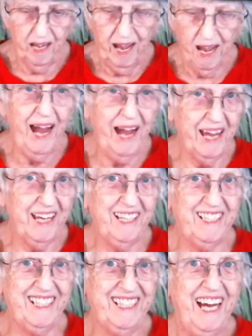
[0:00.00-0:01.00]
Hi,
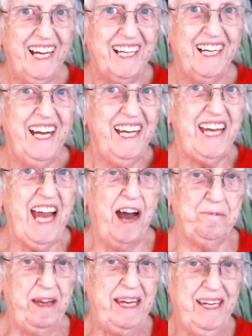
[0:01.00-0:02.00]
yeah,
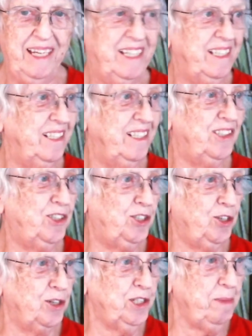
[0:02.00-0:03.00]
me,
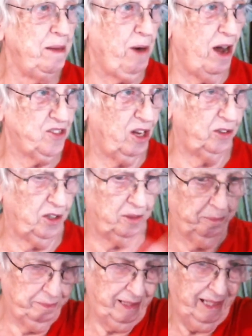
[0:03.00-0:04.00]
Georgia May Mossholder.
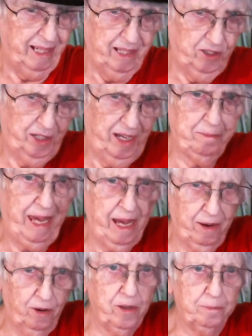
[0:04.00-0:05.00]
Do I have my
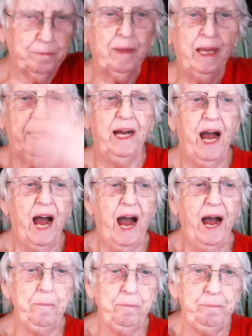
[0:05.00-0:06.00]
hat
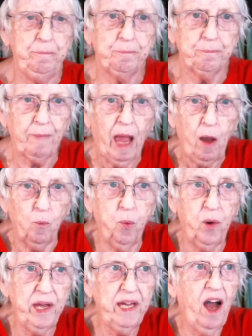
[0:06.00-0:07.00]
on?
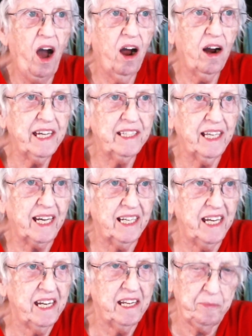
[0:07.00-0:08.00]
We are in the
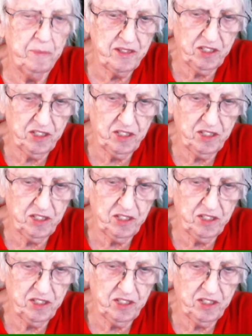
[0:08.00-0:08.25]
Canadian West